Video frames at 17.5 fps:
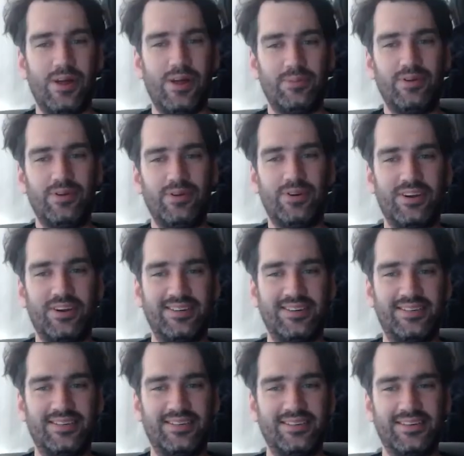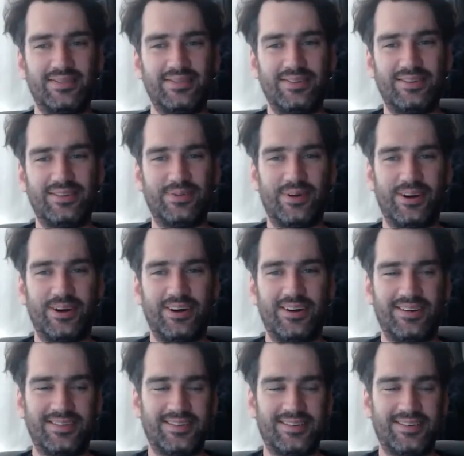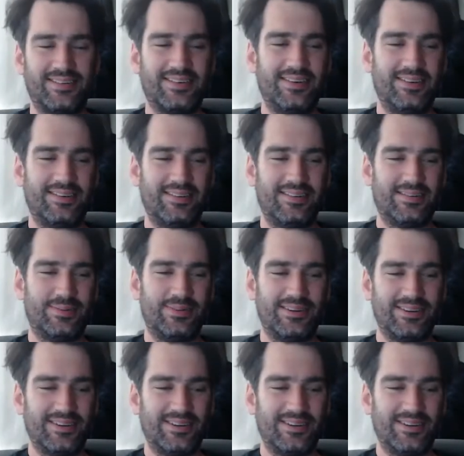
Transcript: the binoculars, which is why I asked. I was curious. But,